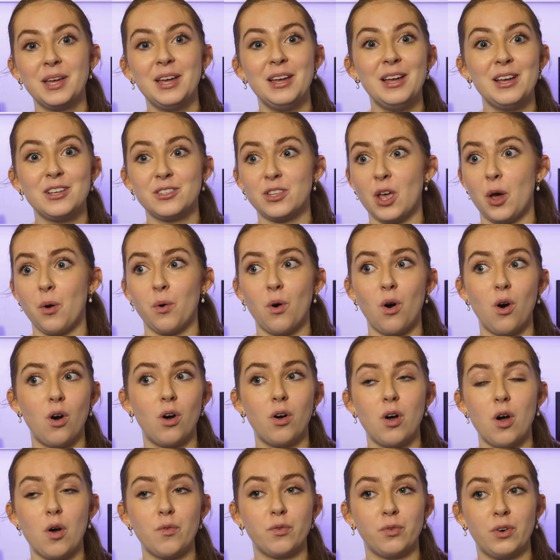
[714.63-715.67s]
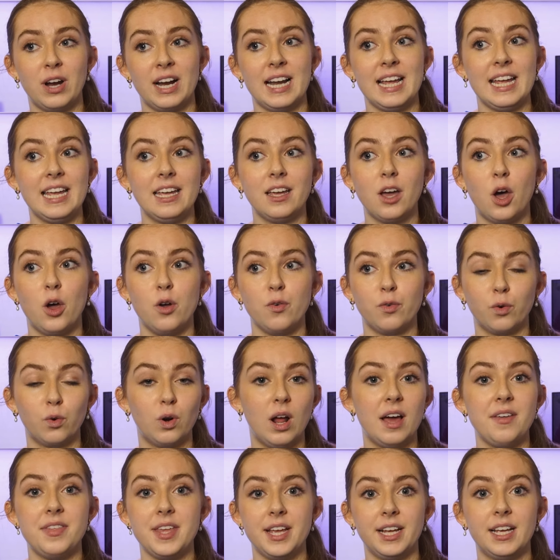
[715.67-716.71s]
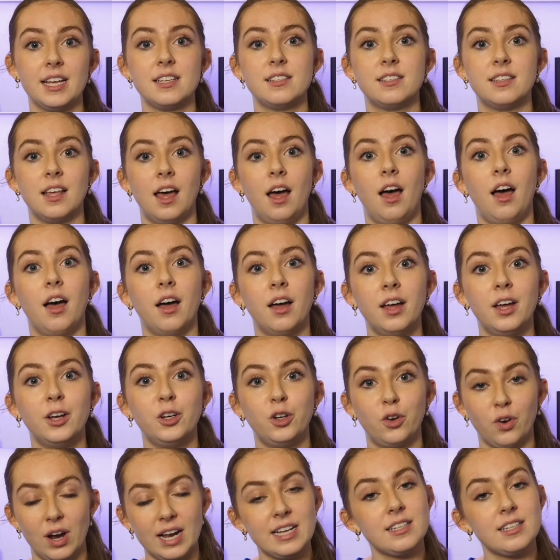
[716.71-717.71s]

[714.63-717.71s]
So really overall I think it's a great